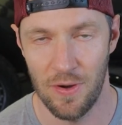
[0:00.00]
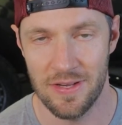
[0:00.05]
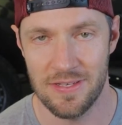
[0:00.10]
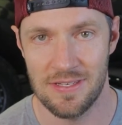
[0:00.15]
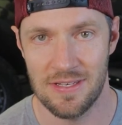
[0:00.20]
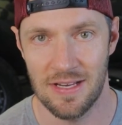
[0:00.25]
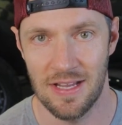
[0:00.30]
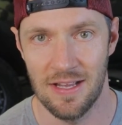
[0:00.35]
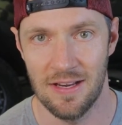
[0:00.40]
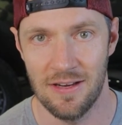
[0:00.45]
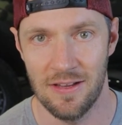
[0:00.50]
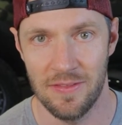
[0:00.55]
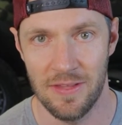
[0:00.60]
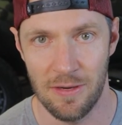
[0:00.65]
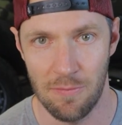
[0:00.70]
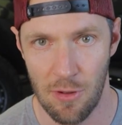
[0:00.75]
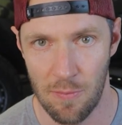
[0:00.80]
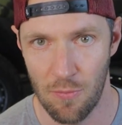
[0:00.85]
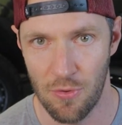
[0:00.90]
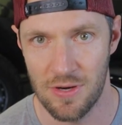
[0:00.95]
wants to get a
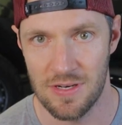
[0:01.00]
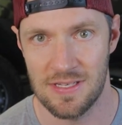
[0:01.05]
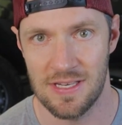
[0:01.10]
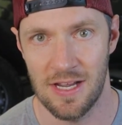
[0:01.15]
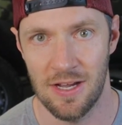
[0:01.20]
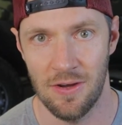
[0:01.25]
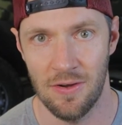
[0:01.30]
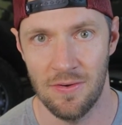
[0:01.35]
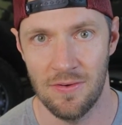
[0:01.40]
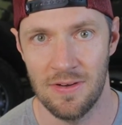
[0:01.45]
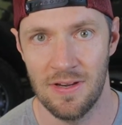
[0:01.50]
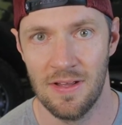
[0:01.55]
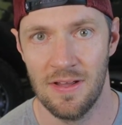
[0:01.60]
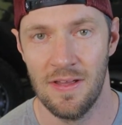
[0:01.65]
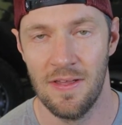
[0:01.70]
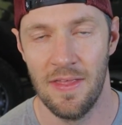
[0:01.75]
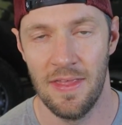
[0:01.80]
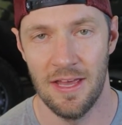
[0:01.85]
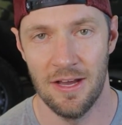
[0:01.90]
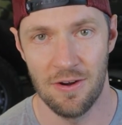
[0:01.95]
little bit more sound
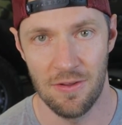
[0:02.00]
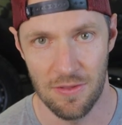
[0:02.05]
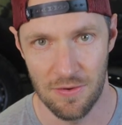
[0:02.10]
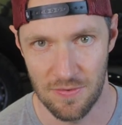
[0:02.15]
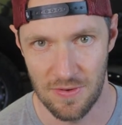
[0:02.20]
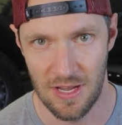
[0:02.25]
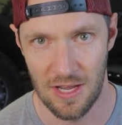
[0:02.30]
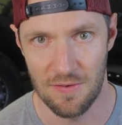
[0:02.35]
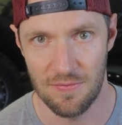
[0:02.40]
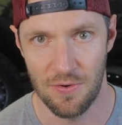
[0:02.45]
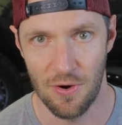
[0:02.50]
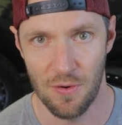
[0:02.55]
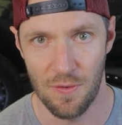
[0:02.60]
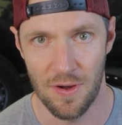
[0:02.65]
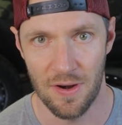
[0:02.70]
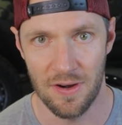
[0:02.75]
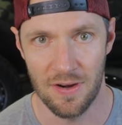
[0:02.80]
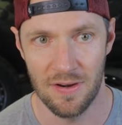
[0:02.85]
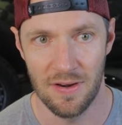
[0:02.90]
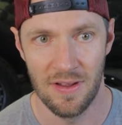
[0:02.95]
out of their V8
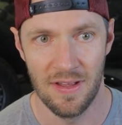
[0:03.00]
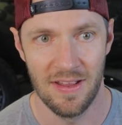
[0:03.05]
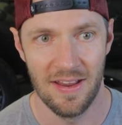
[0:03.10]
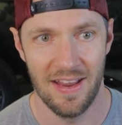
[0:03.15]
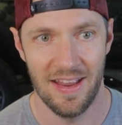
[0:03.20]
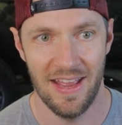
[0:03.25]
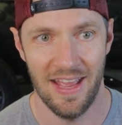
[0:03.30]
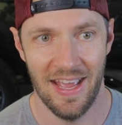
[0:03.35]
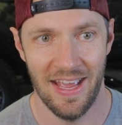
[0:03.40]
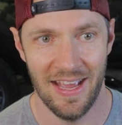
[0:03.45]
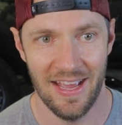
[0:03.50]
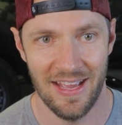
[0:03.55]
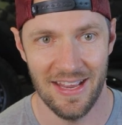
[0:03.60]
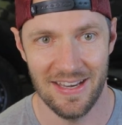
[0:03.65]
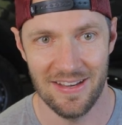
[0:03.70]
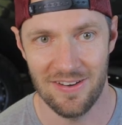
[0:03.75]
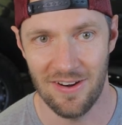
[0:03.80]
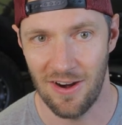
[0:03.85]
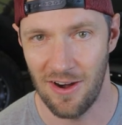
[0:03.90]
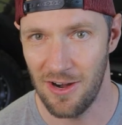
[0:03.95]
4Runner
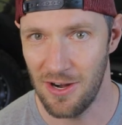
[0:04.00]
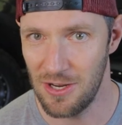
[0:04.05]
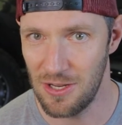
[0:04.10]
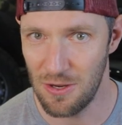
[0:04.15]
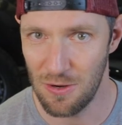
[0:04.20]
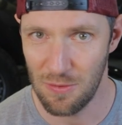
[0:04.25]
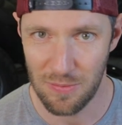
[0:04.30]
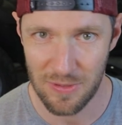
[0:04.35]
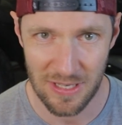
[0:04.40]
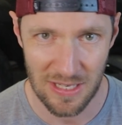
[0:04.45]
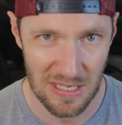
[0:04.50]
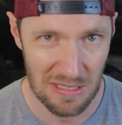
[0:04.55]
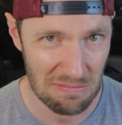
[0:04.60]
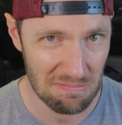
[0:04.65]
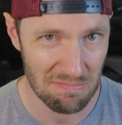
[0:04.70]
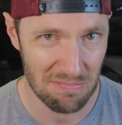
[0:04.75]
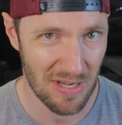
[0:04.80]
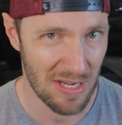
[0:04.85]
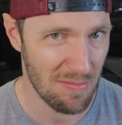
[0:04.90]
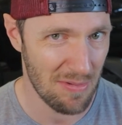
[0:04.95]
and
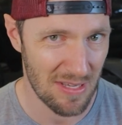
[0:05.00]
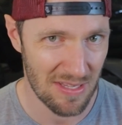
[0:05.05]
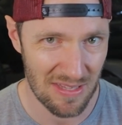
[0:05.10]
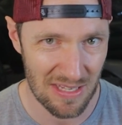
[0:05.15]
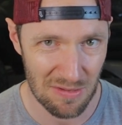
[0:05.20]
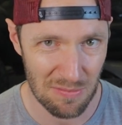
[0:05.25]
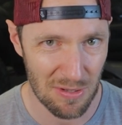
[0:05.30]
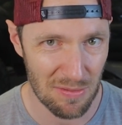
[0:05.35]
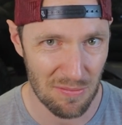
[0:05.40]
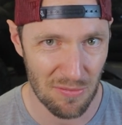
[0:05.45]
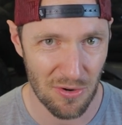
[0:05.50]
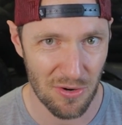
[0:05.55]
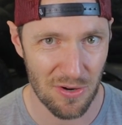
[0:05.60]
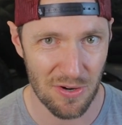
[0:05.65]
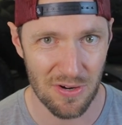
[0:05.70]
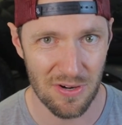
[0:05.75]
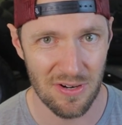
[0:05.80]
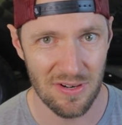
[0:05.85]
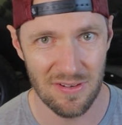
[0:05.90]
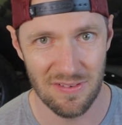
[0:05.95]
arguably maybe a little bit
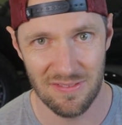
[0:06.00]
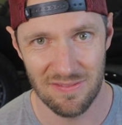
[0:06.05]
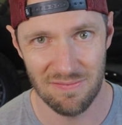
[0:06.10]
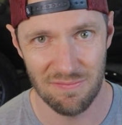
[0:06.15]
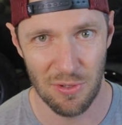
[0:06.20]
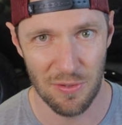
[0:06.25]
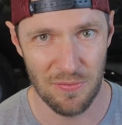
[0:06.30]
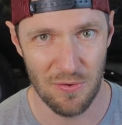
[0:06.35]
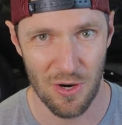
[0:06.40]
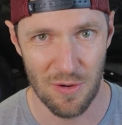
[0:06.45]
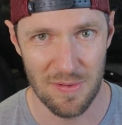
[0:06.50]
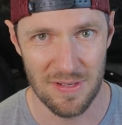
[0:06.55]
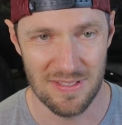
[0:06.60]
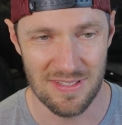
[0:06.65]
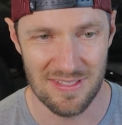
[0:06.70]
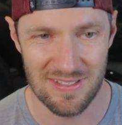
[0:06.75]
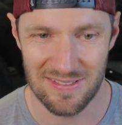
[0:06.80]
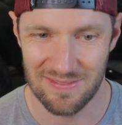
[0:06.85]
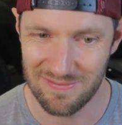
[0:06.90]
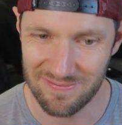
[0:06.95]
more
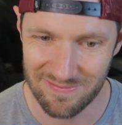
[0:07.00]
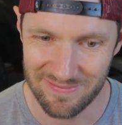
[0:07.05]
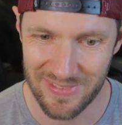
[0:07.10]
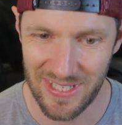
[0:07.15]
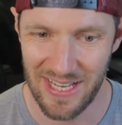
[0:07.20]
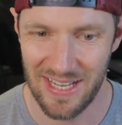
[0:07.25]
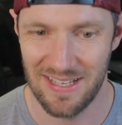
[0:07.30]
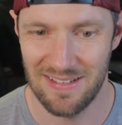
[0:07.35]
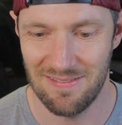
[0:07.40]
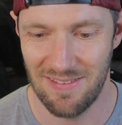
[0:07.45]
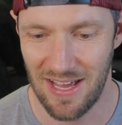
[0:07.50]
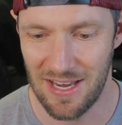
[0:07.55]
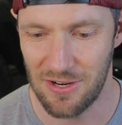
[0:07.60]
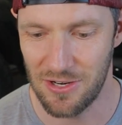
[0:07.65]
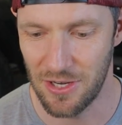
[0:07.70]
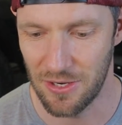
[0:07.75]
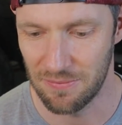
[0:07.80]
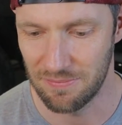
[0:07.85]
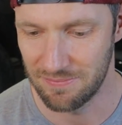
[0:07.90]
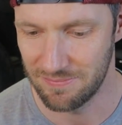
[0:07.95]
performance. Again, I don't
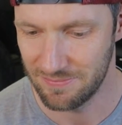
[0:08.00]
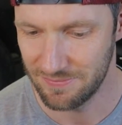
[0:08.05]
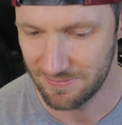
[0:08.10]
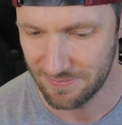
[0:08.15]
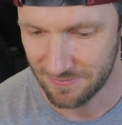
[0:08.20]
know.